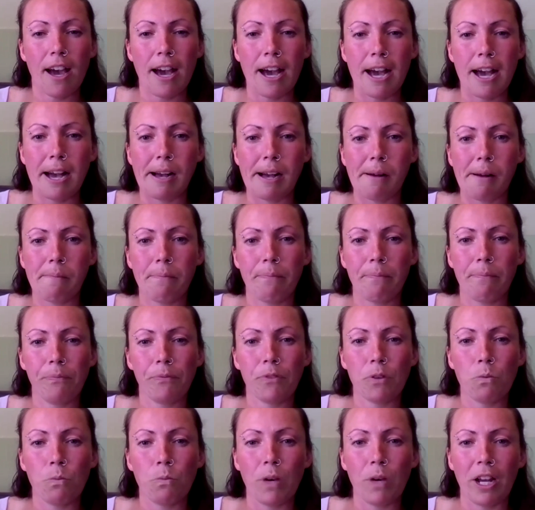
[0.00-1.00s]

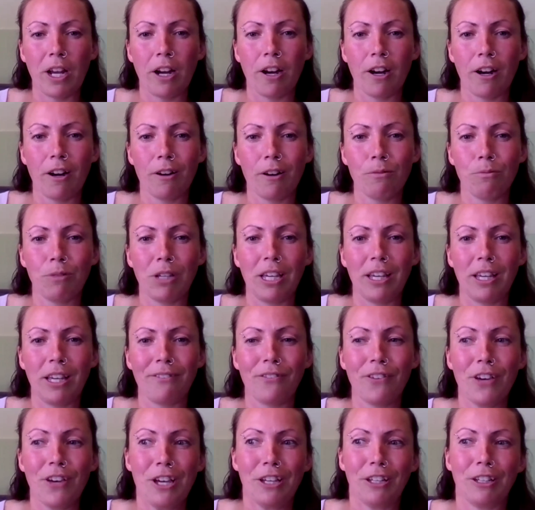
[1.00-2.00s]
Um, where
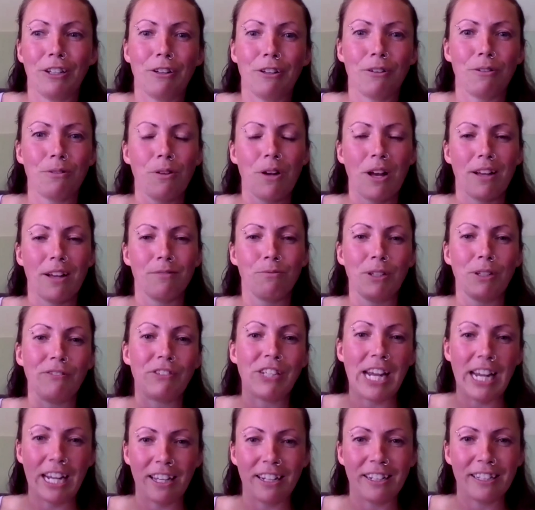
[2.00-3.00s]
we've you know
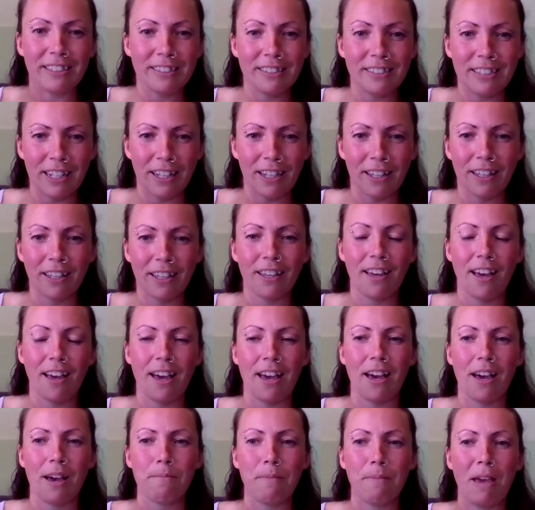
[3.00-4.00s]
we've taken a stick
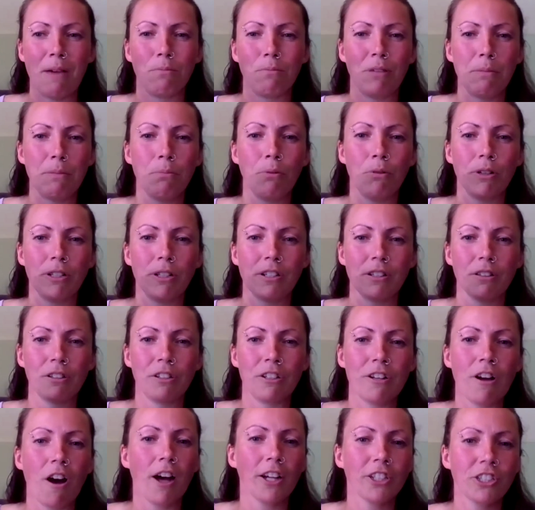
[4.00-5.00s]
um, and we put
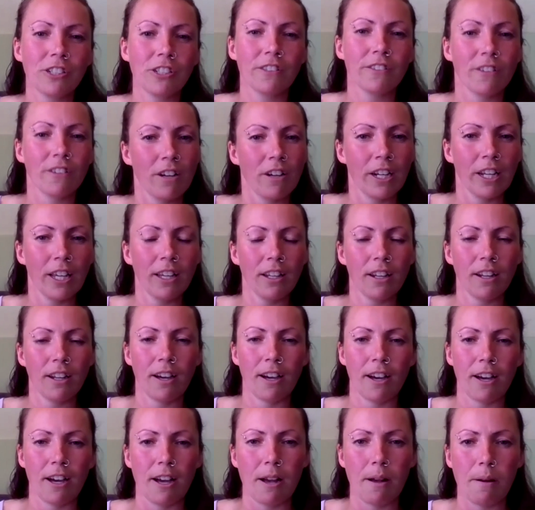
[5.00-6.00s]
notches on it
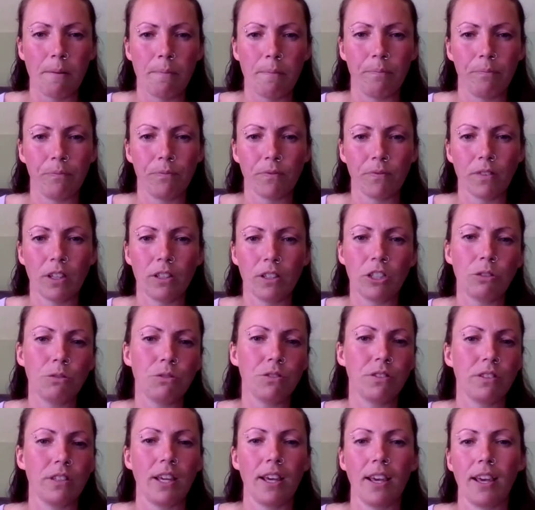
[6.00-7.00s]
um,
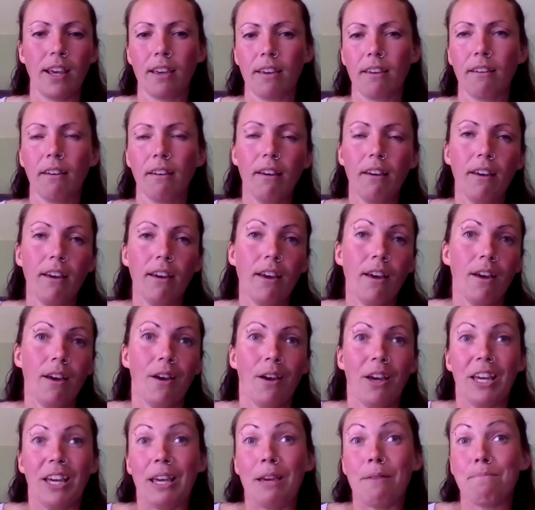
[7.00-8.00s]
using
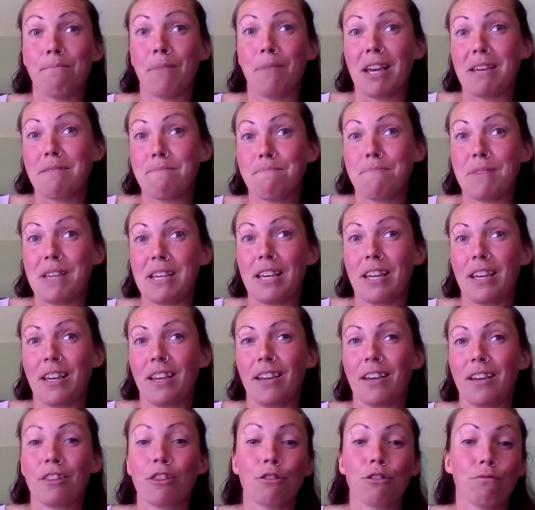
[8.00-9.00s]
it might
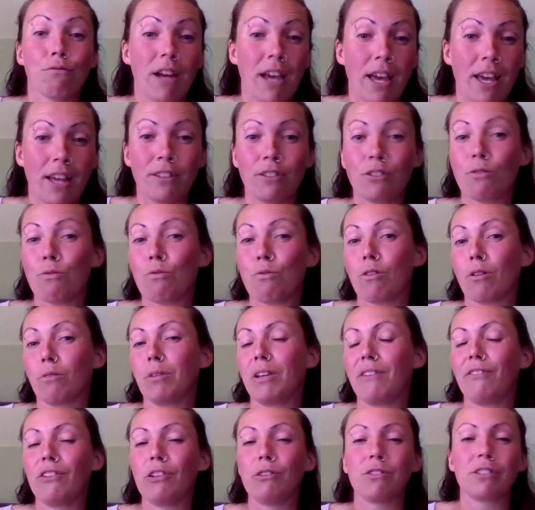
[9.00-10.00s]
be thread
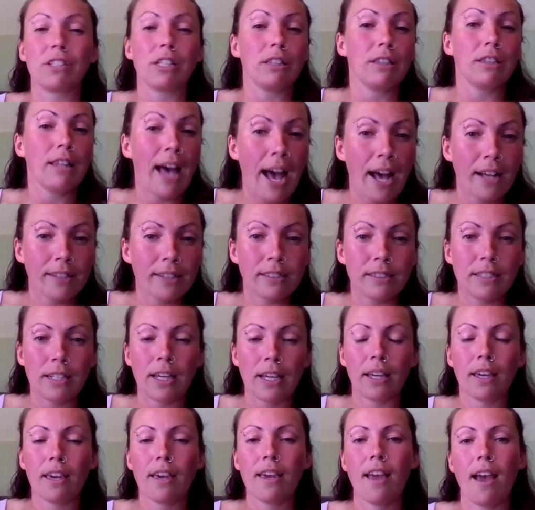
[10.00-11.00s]
or we've used
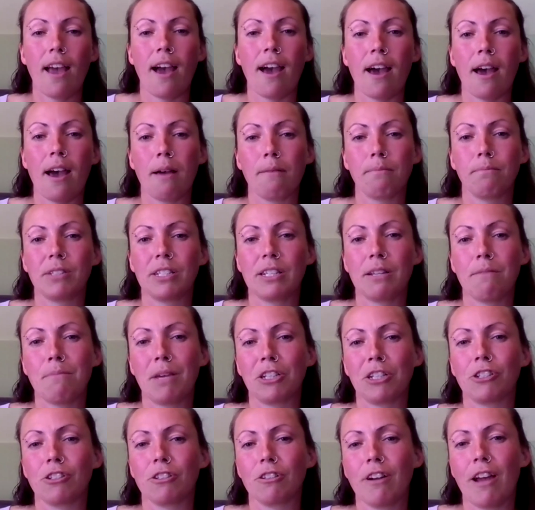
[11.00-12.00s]
elastic um, to
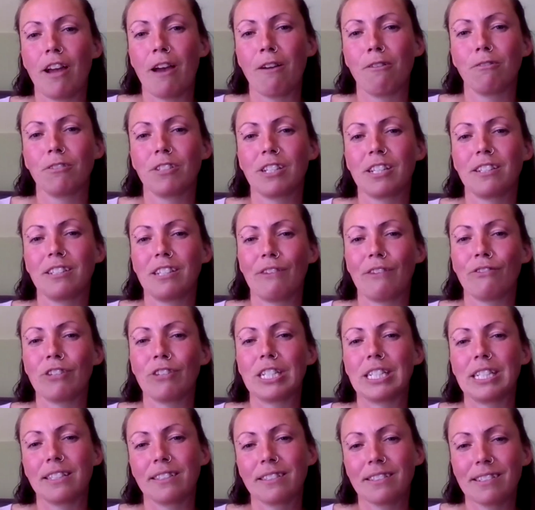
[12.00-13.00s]
measure out
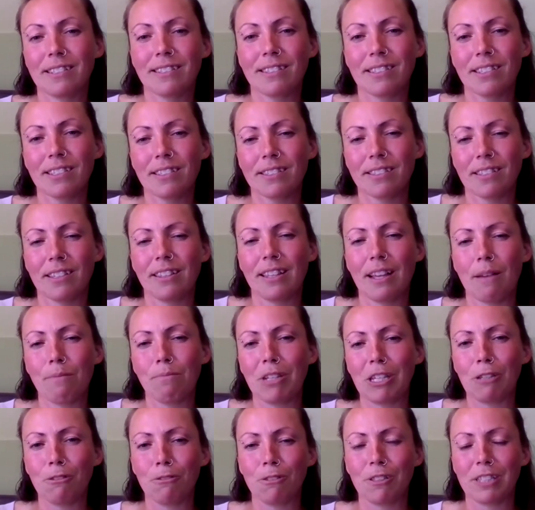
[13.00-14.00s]
different distances, and
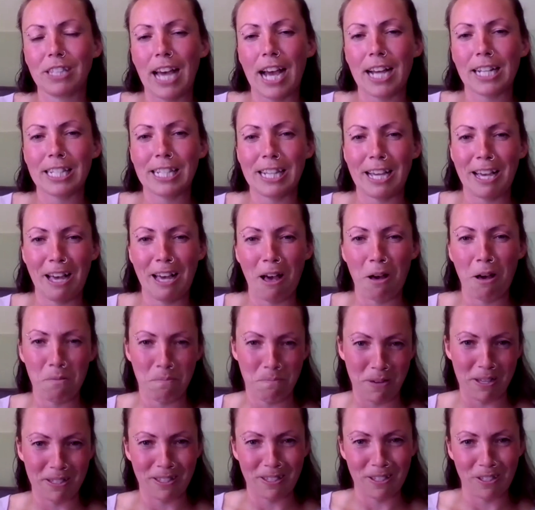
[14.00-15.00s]
then we use that to
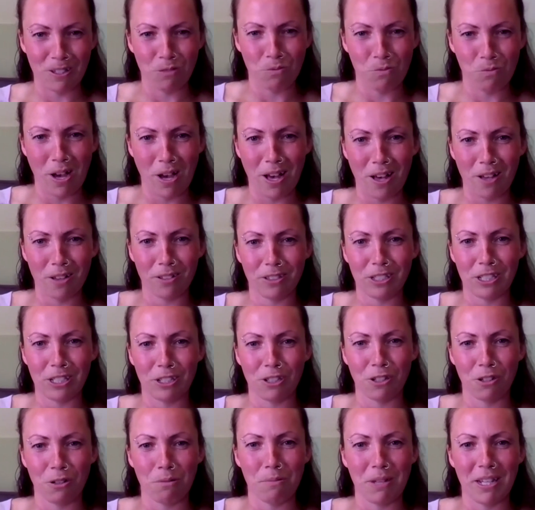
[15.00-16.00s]
help us as well
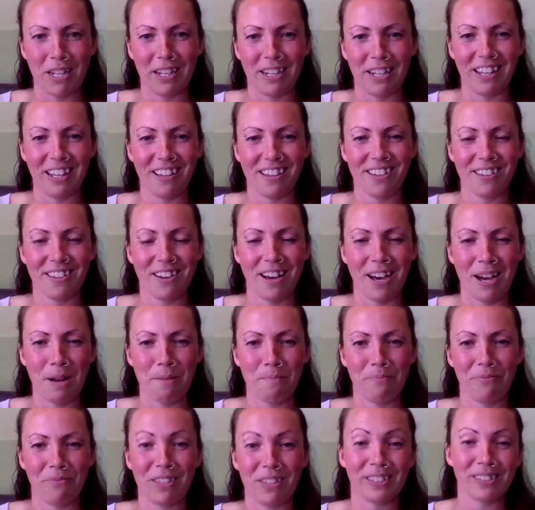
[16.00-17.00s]
determining
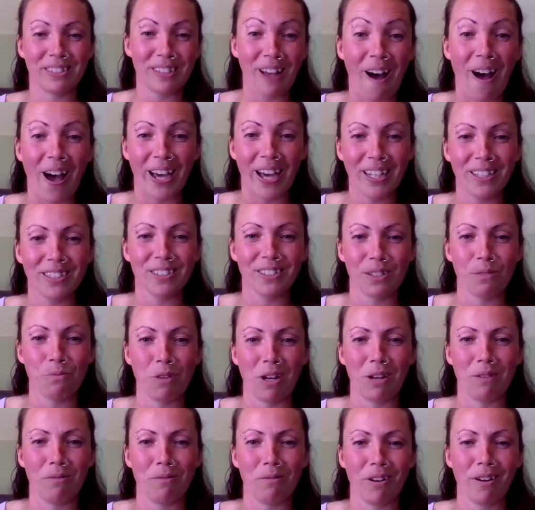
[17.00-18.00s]
um, the size
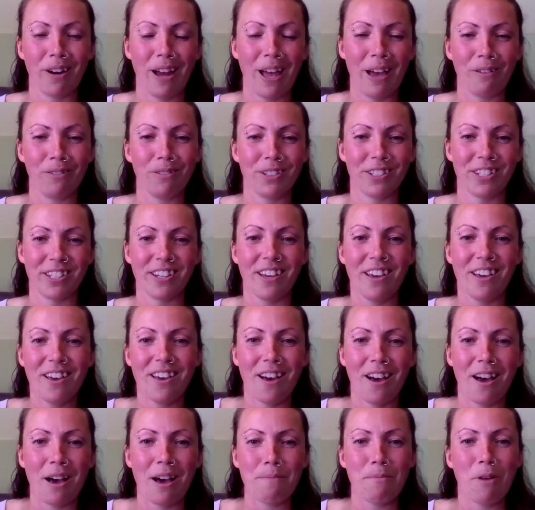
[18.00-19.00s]
when we're out
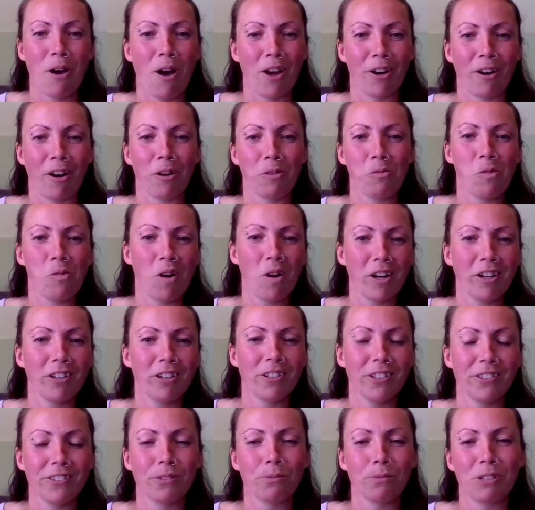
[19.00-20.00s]
um, on our
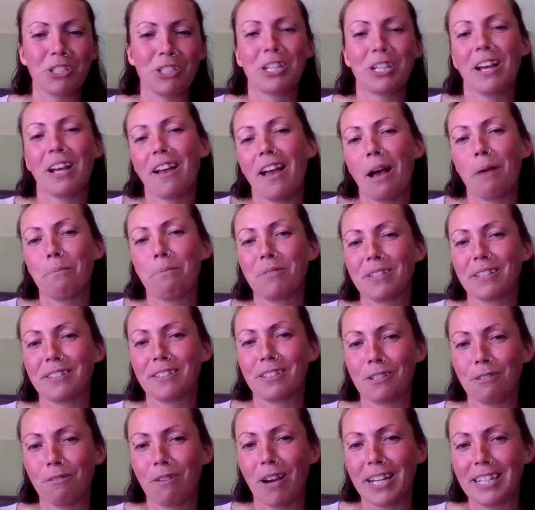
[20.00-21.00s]
wanders, which helps
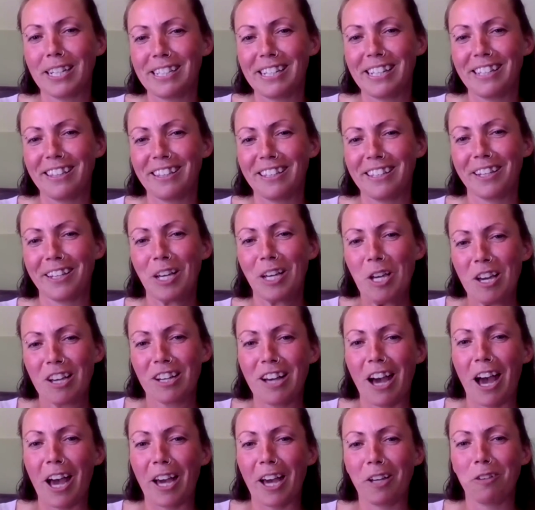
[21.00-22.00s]
us to ID the
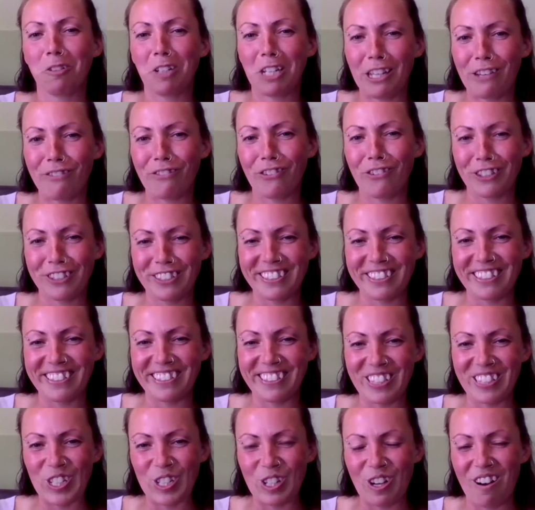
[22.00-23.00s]
coyote
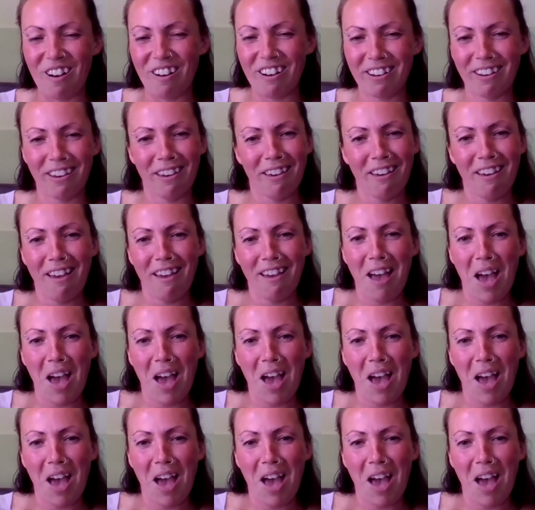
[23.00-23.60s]
versus the dog.